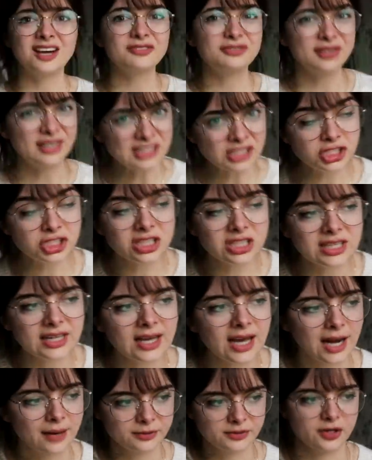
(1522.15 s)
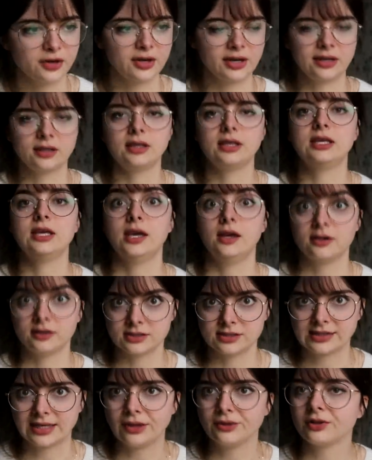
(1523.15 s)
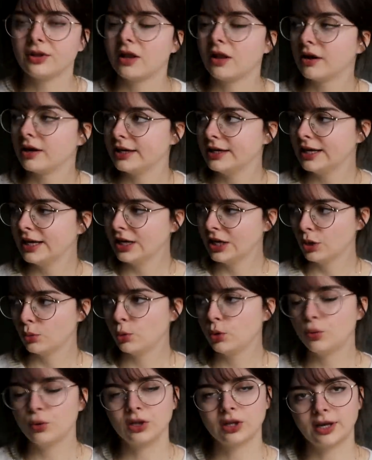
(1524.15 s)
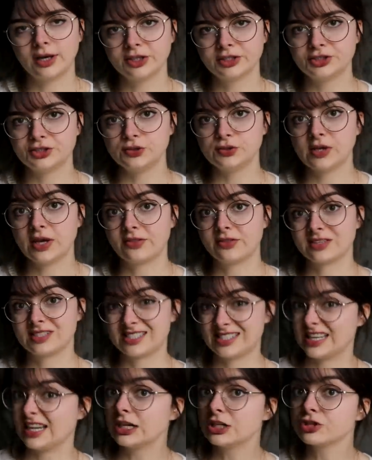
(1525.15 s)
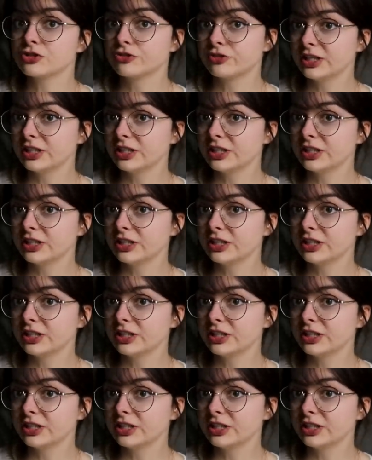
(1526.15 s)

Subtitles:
Eventually, I'm talking years down the line, we would like to get the stairs